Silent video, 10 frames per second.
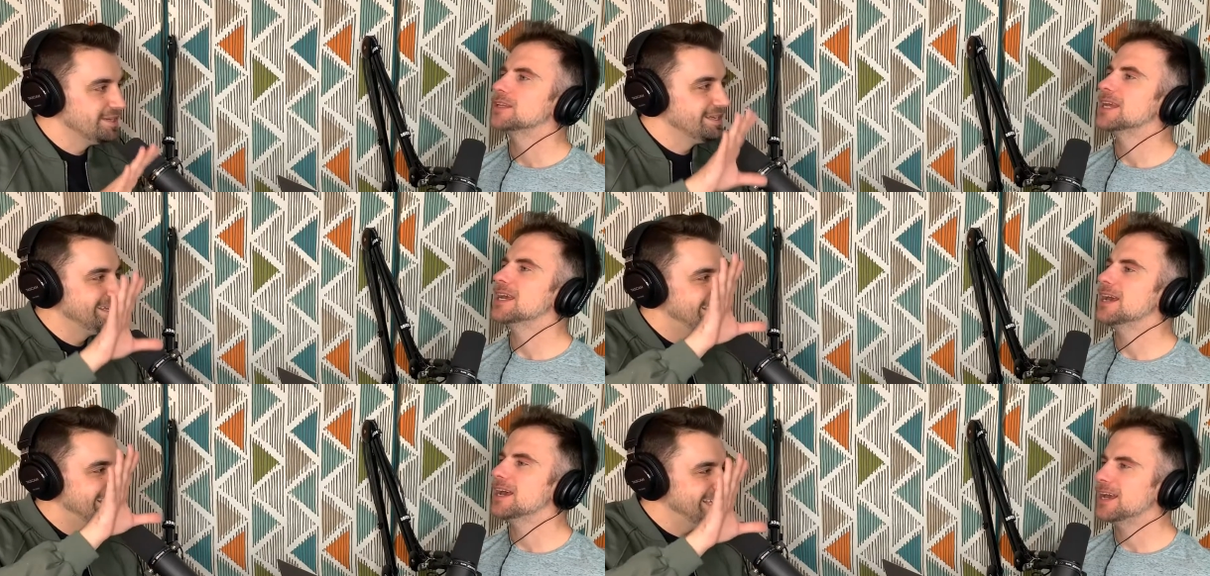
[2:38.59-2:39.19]

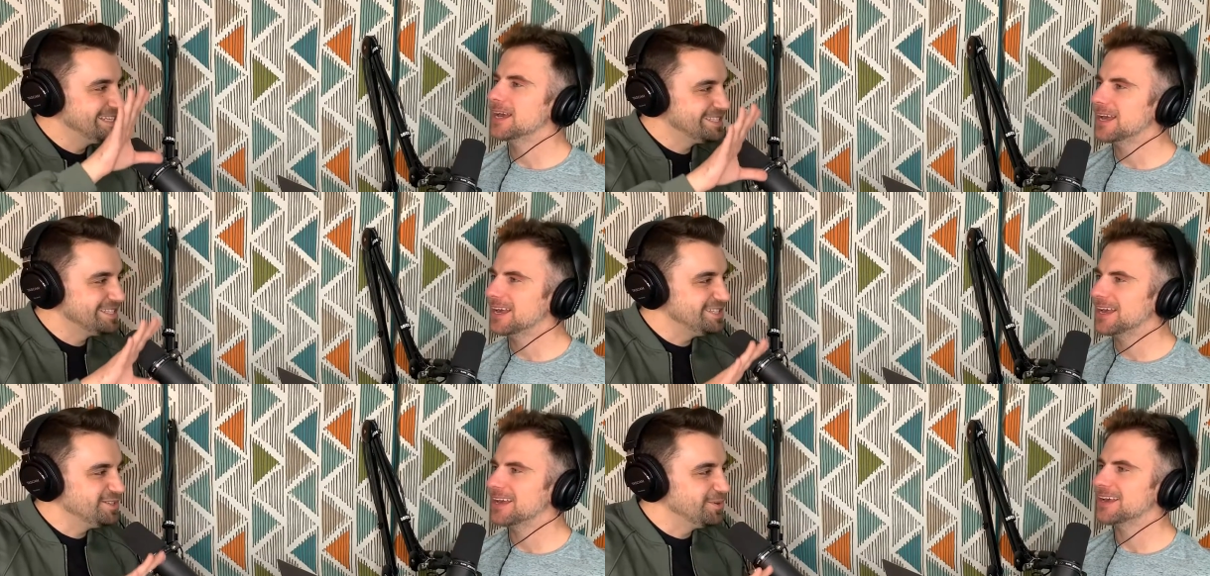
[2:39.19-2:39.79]
Speaker 1: Yeah. Is
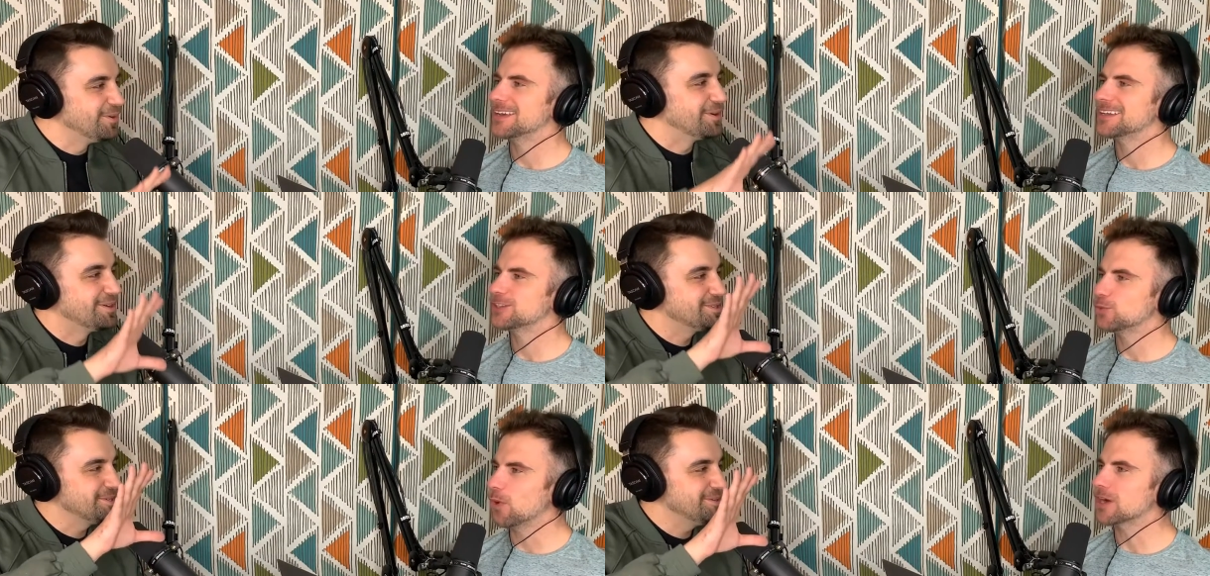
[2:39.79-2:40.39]
the door.
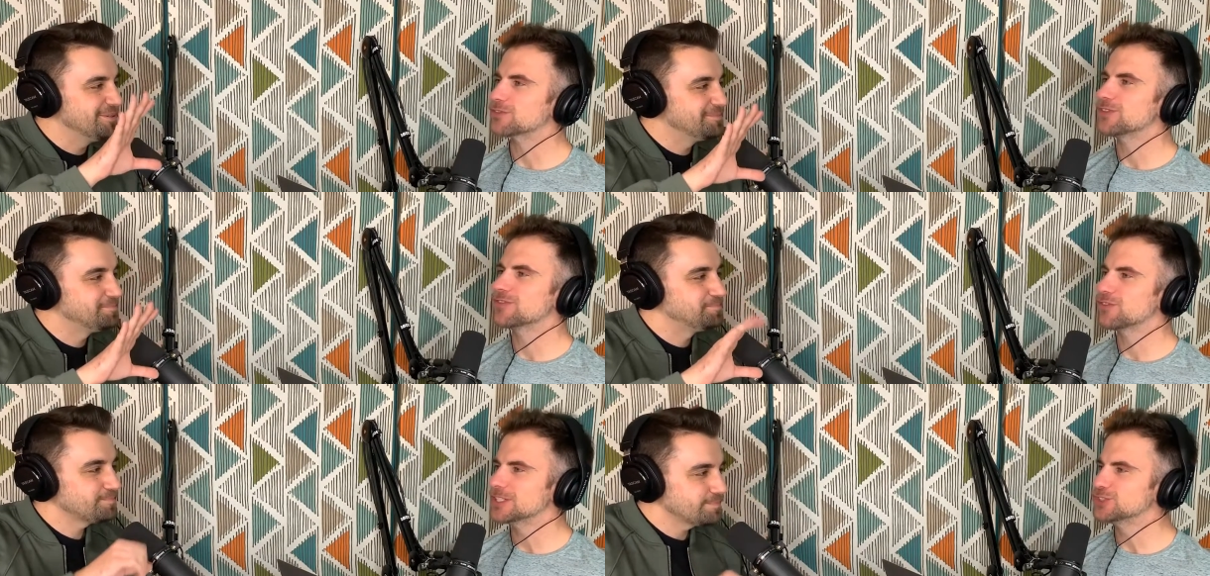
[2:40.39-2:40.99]
You walk through the
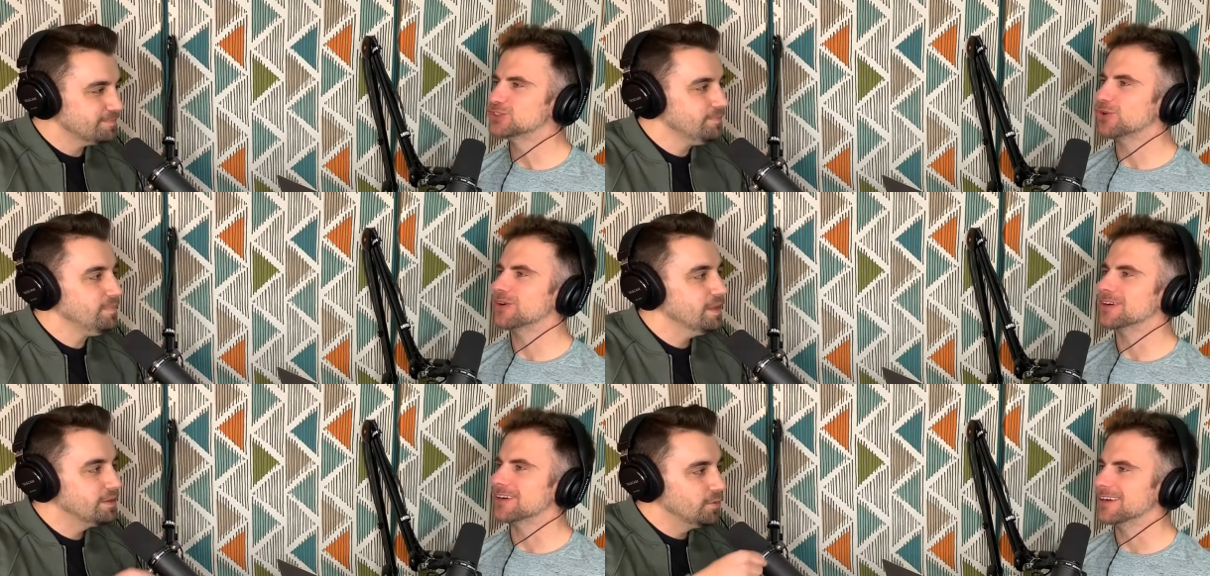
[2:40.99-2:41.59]
fridge
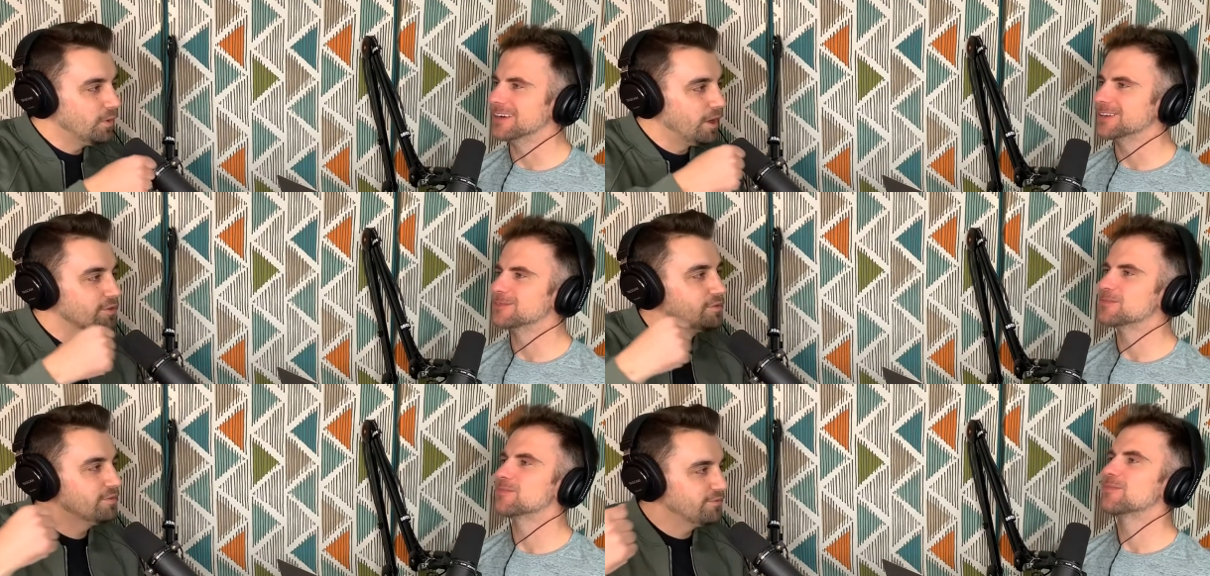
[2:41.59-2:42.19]
door. You
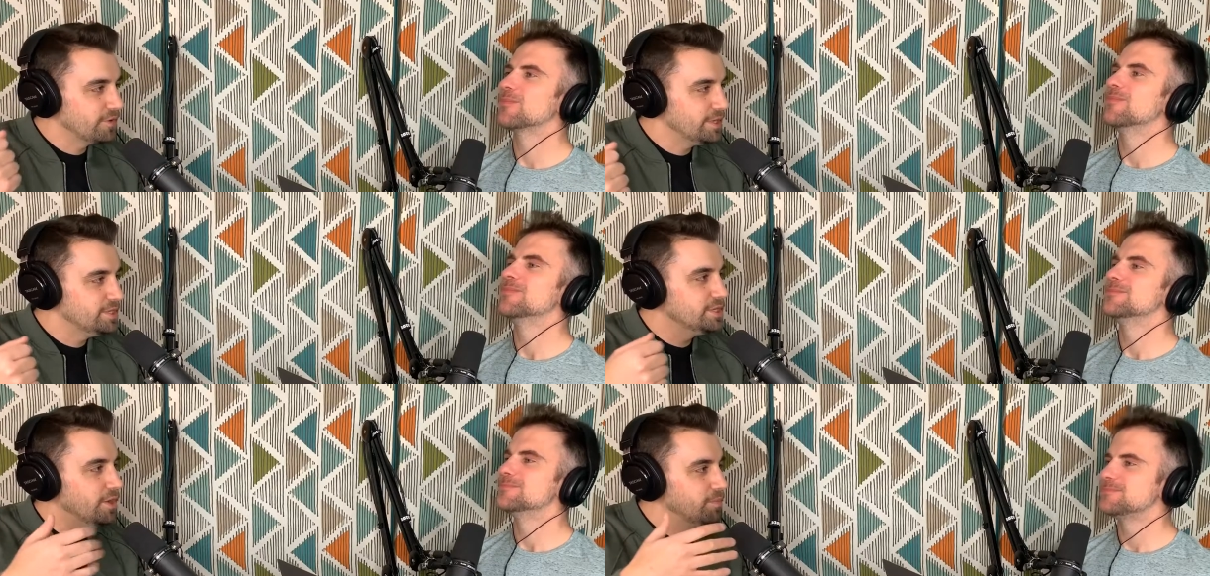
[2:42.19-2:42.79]
walk through the
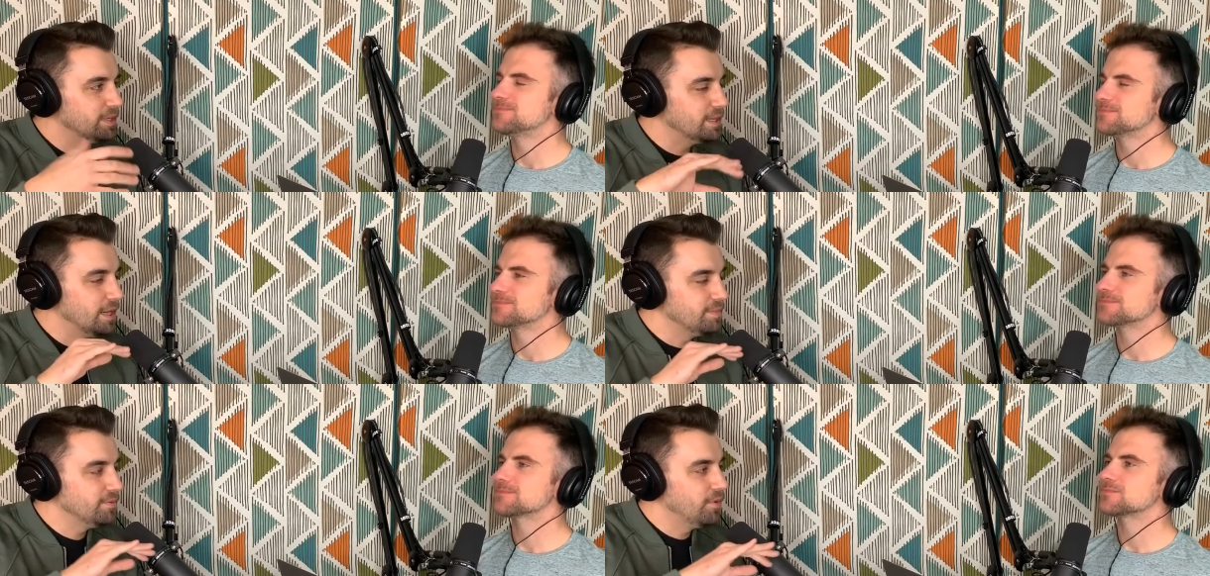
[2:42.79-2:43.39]
fridge, you open it
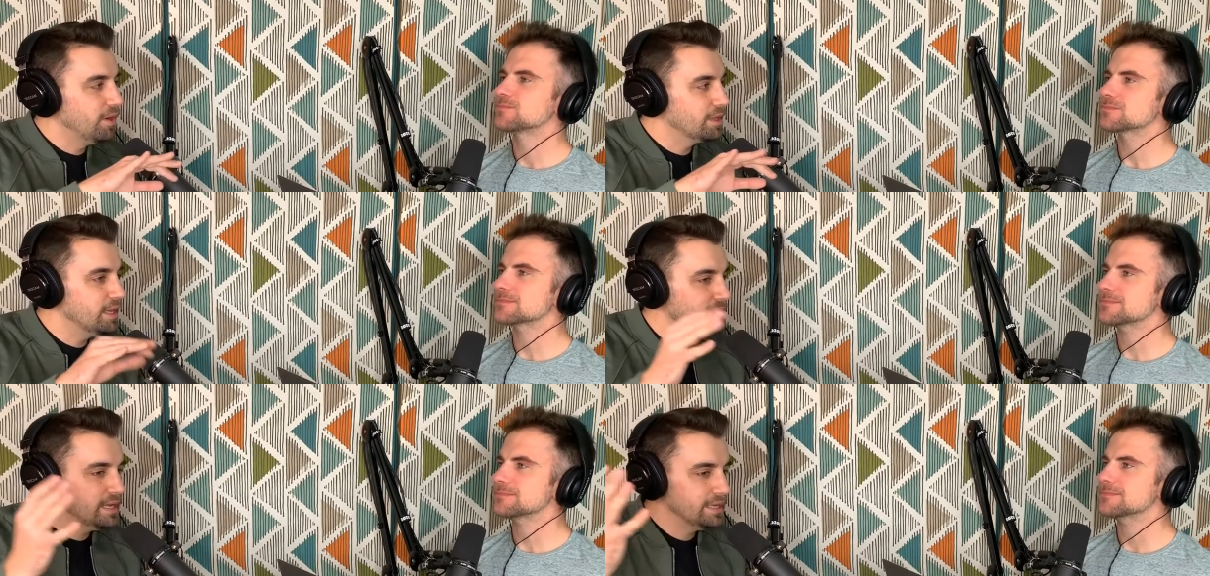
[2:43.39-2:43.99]
up, you walk
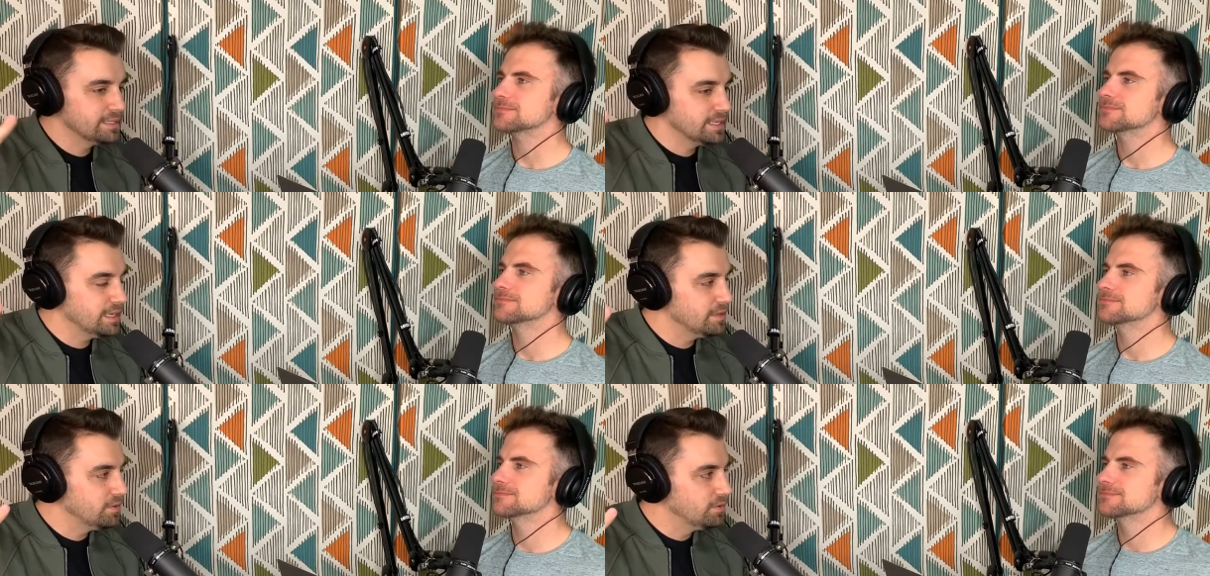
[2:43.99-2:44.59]
in, and it's
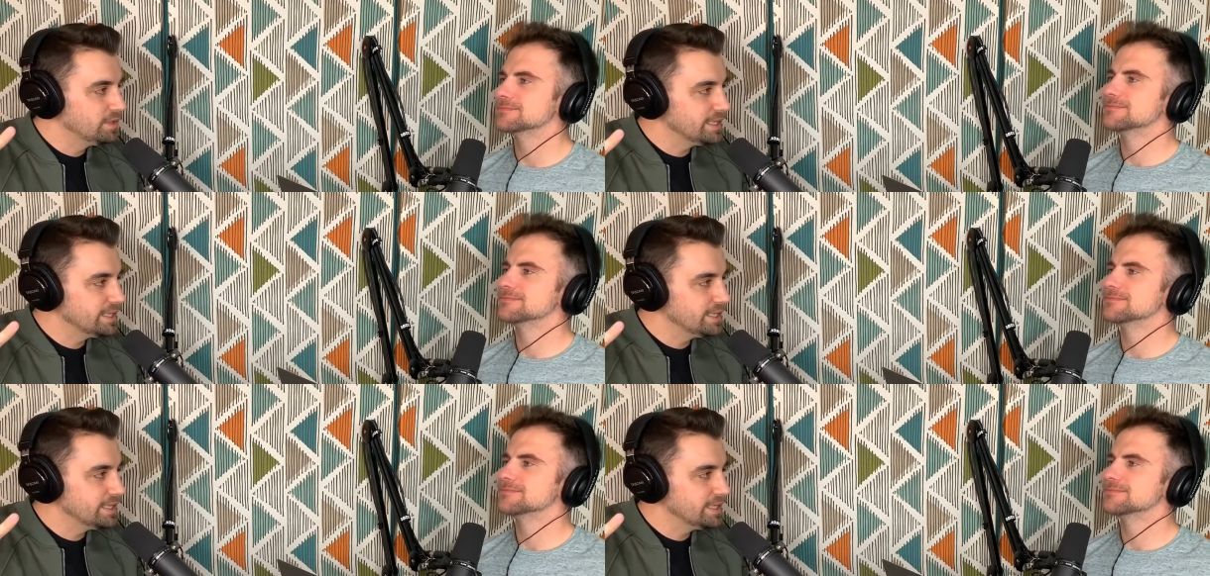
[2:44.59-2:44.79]
like an old